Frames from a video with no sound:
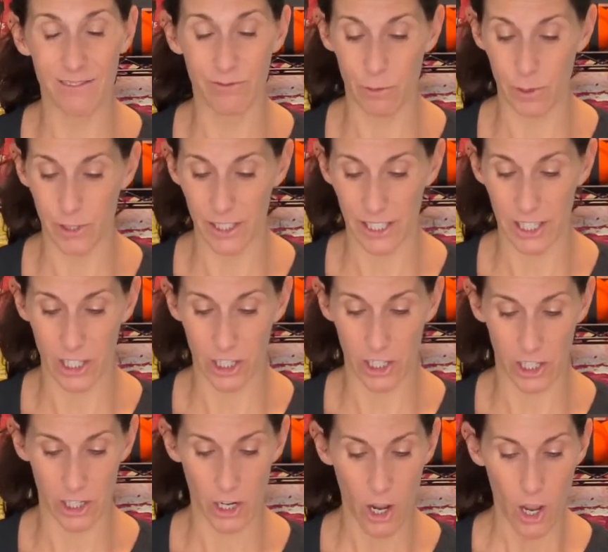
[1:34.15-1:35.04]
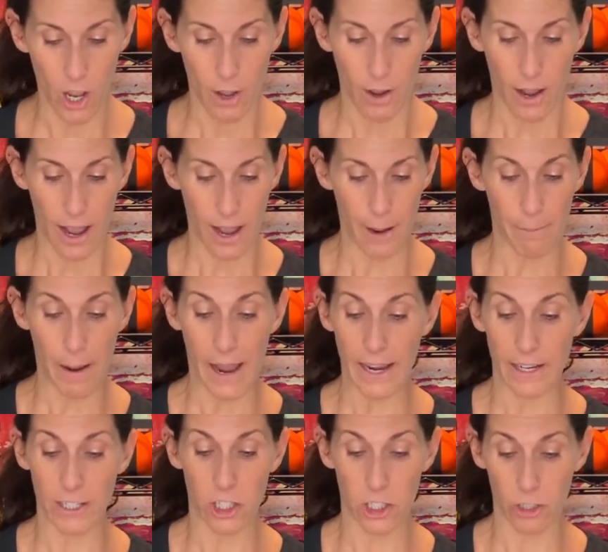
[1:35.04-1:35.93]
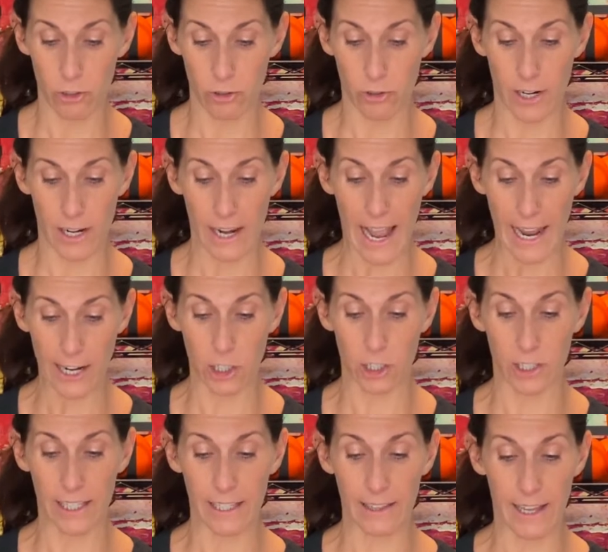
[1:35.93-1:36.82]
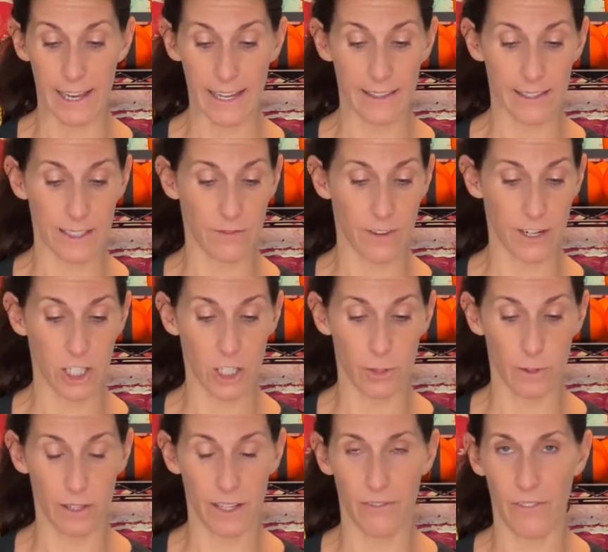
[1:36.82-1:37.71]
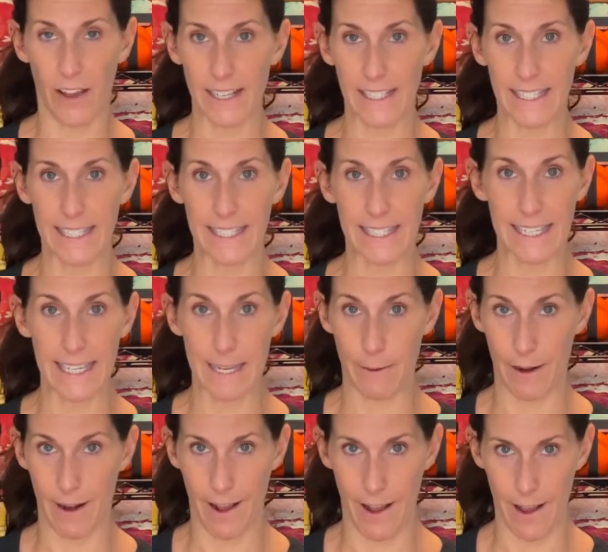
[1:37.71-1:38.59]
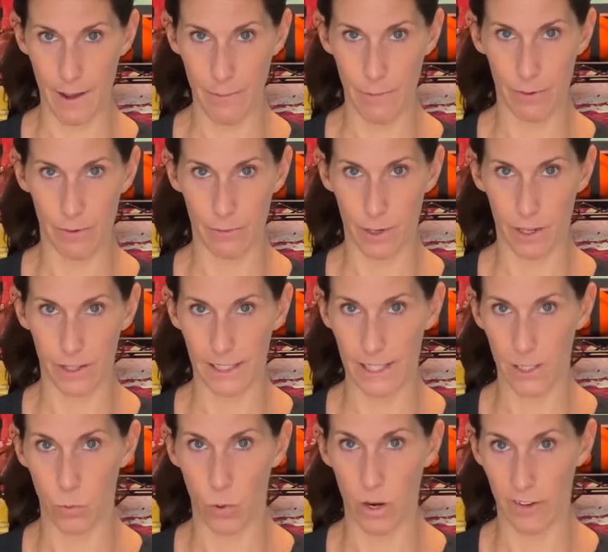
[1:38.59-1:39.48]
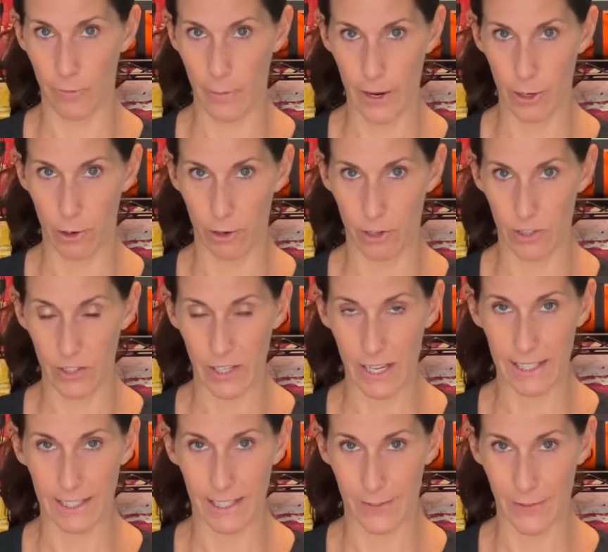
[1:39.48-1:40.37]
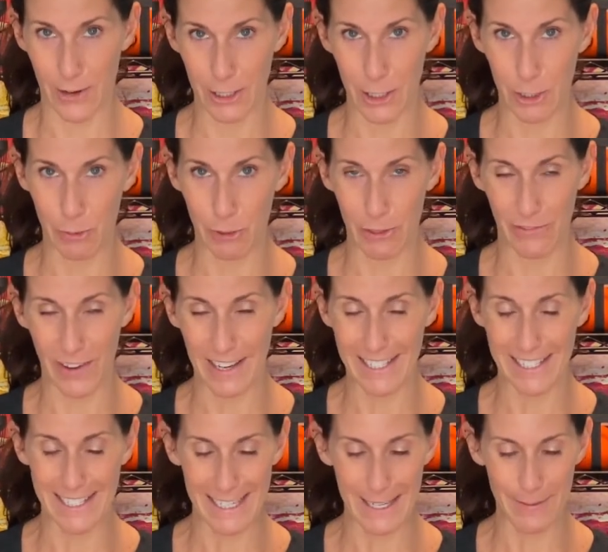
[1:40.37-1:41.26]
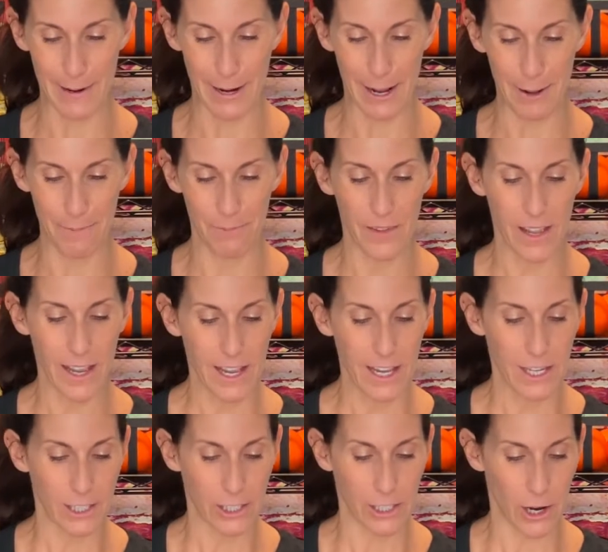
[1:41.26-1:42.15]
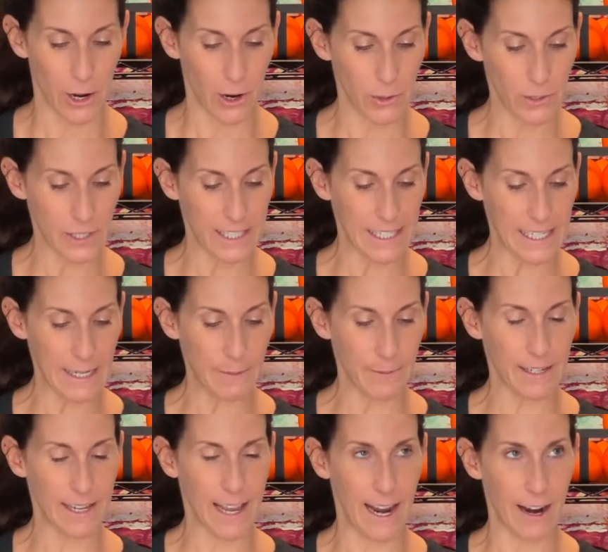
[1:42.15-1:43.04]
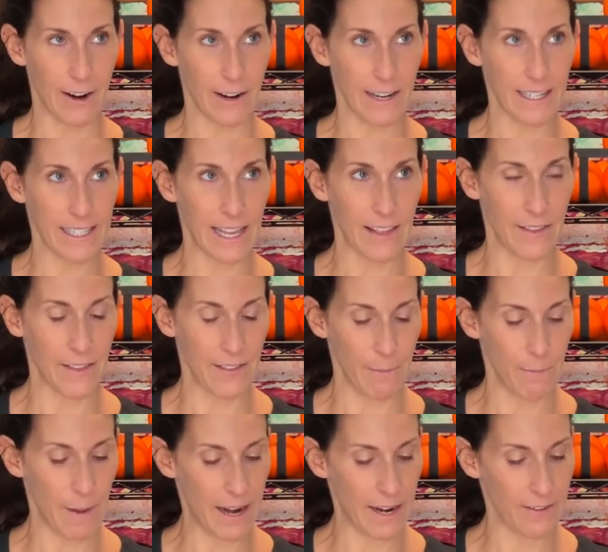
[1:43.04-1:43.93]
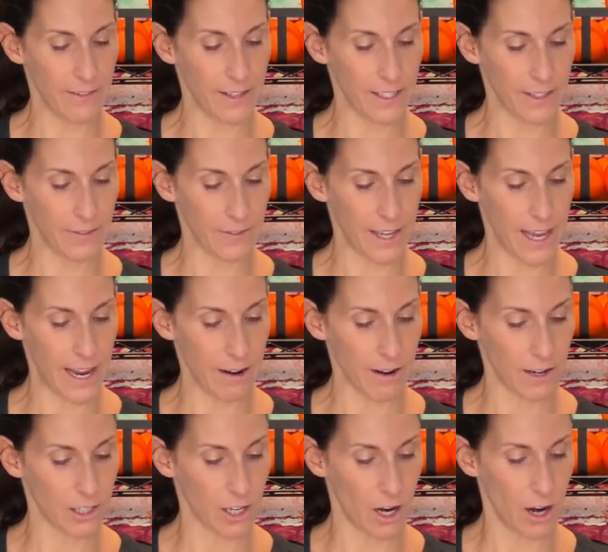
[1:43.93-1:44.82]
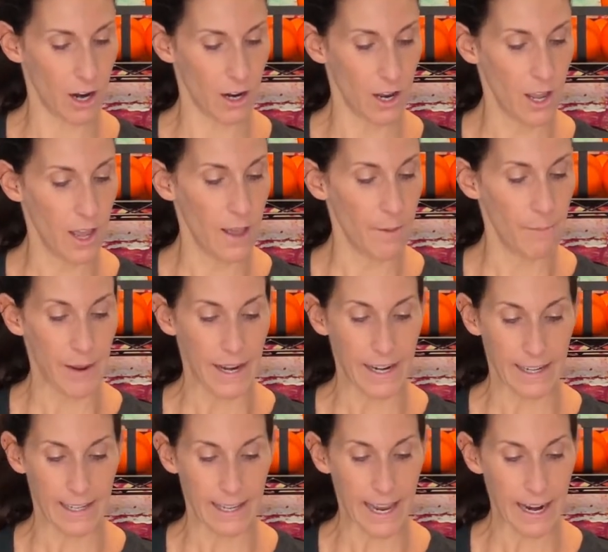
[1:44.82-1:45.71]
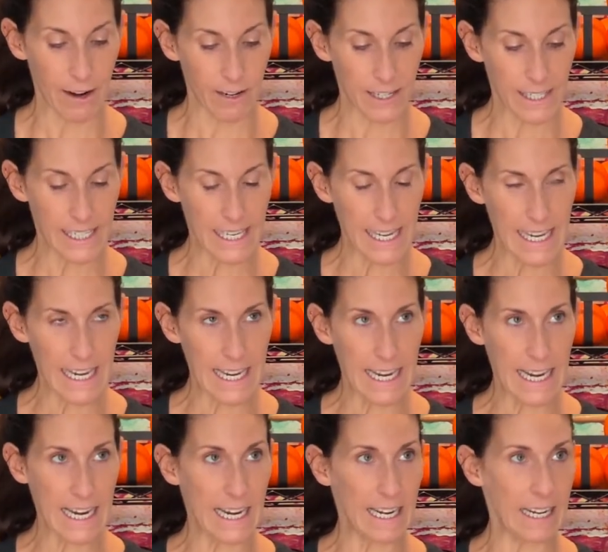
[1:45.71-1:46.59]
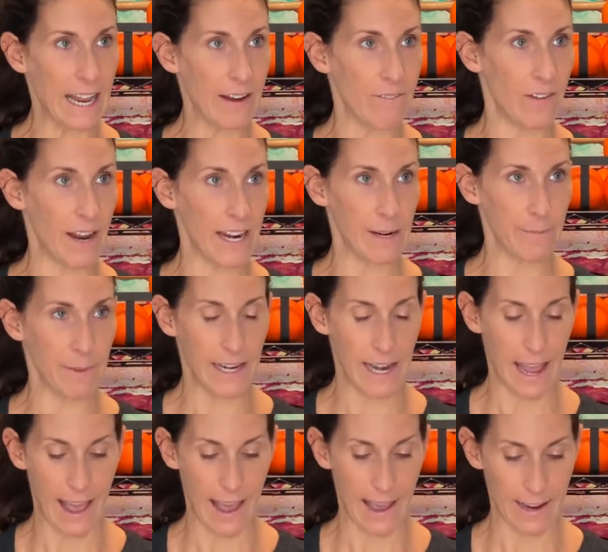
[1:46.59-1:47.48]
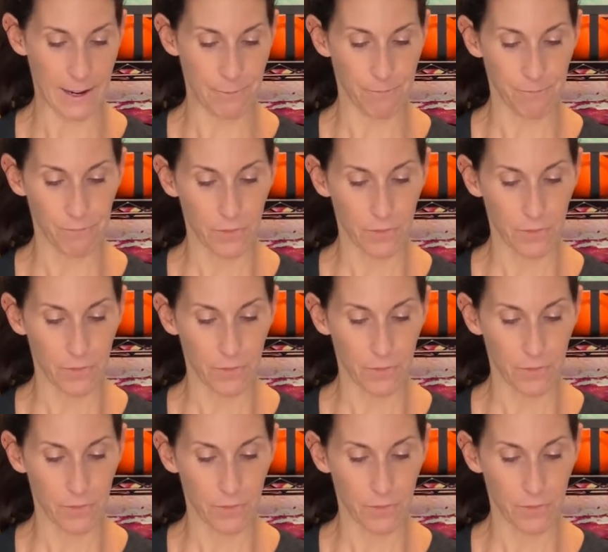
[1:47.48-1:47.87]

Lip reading: Really good. My children actually like this vegetable if I steam it up. Well, at least one of my girls likes this vegetable if I steam it up. So steamed carrots, and then the benefits of carrots are beta carotene and vitamin A.